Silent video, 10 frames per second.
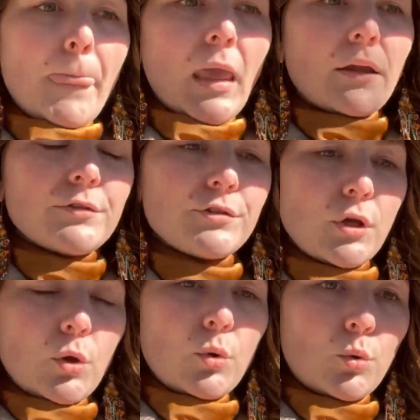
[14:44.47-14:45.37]

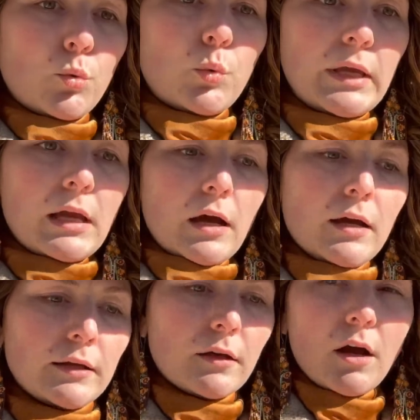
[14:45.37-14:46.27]
So we
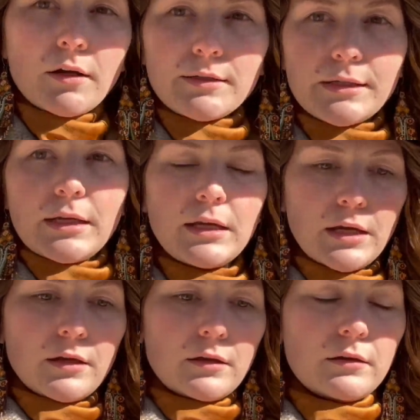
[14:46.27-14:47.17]
got
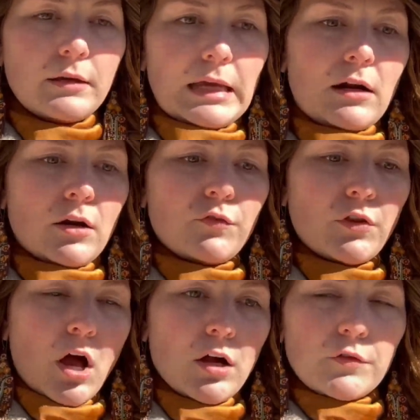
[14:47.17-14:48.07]
coccidia in our
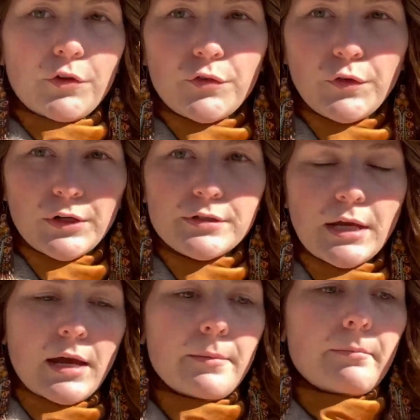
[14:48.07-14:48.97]
flock for the first
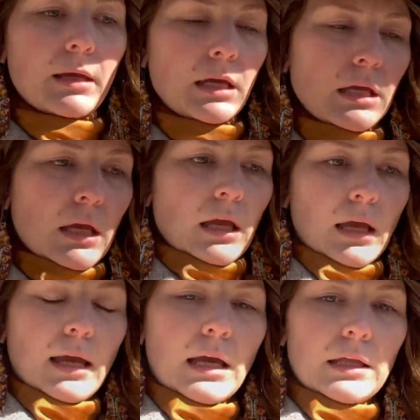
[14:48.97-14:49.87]
time,
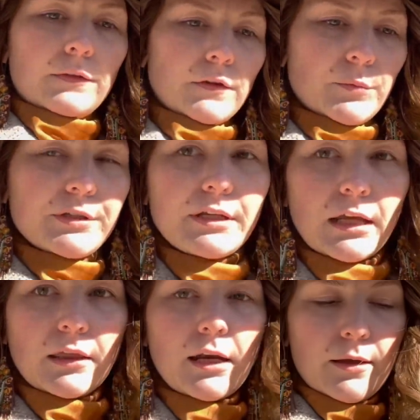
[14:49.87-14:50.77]
and the
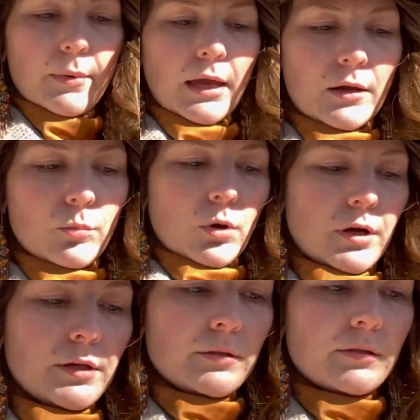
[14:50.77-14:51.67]
mistake that I made
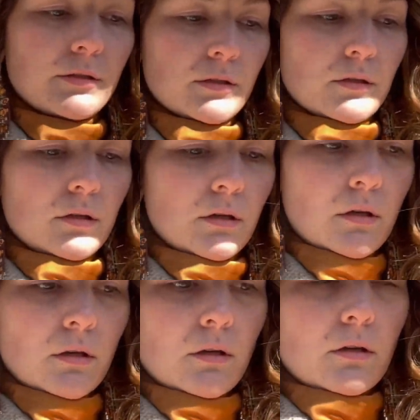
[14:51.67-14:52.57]
was
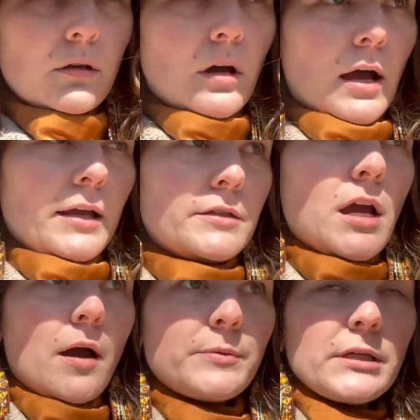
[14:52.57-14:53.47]
I
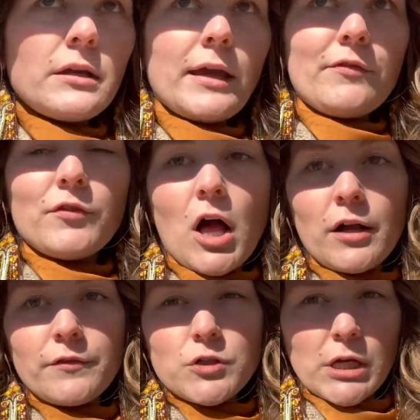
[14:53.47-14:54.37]
adopted a
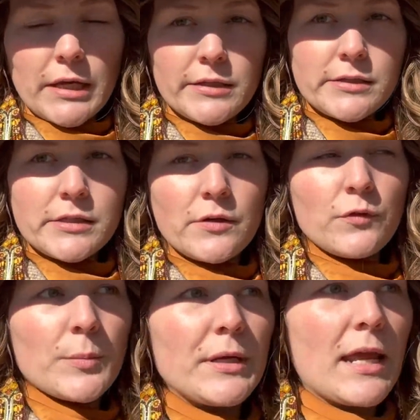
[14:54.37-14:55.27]
flock of chickens
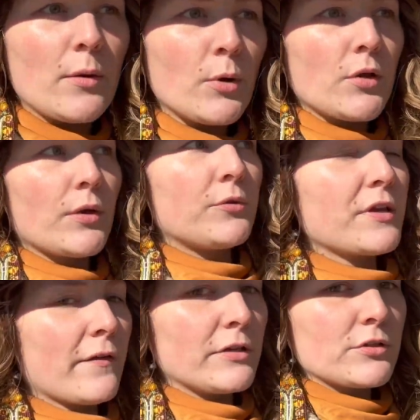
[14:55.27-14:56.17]
from a neighbor that was
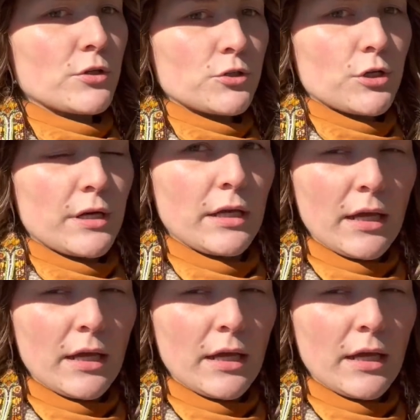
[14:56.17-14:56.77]
having surgery,